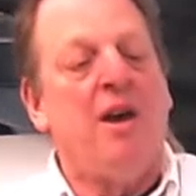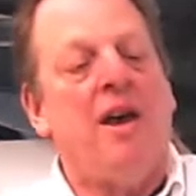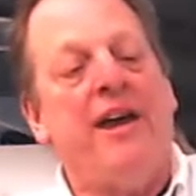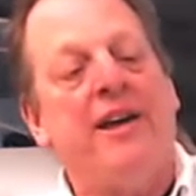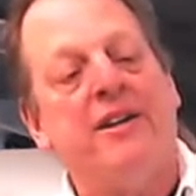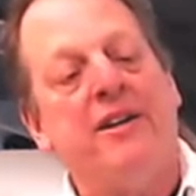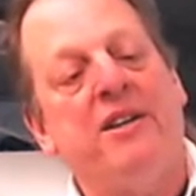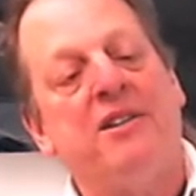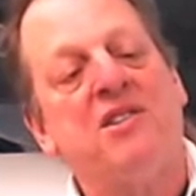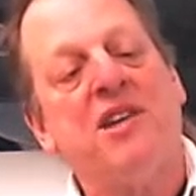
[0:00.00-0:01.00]
And
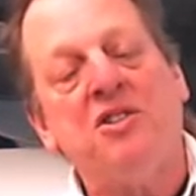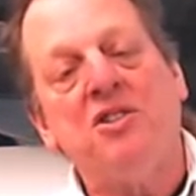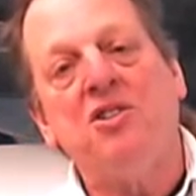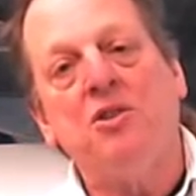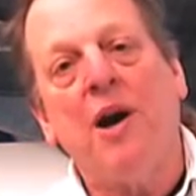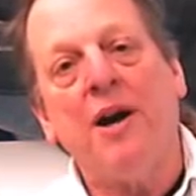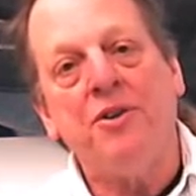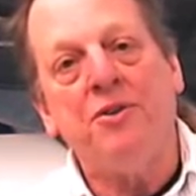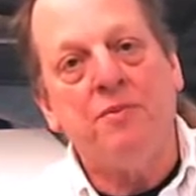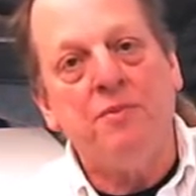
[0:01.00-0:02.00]
it's got to do
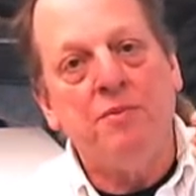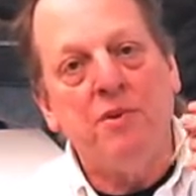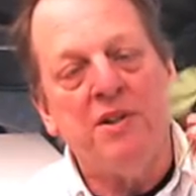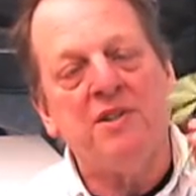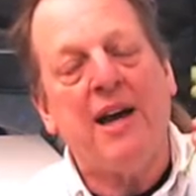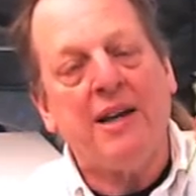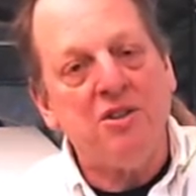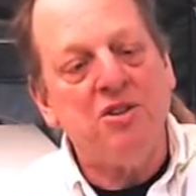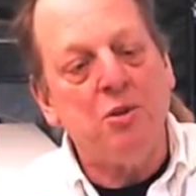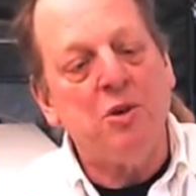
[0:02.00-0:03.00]

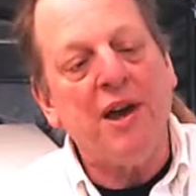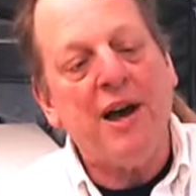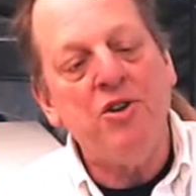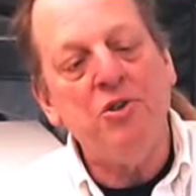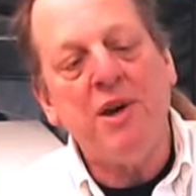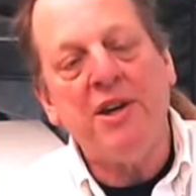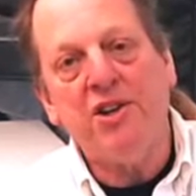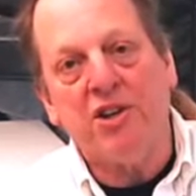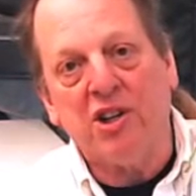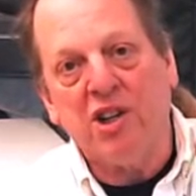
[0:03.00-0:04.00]
with how you make
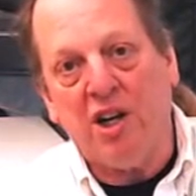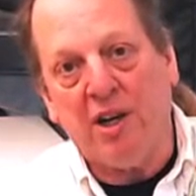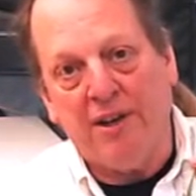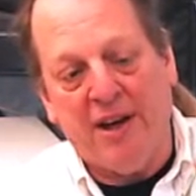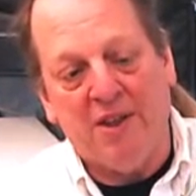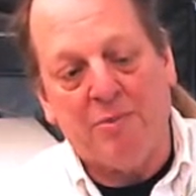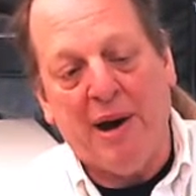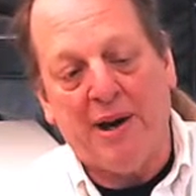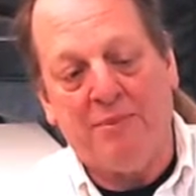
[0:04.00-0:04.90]
your cut on the bottom.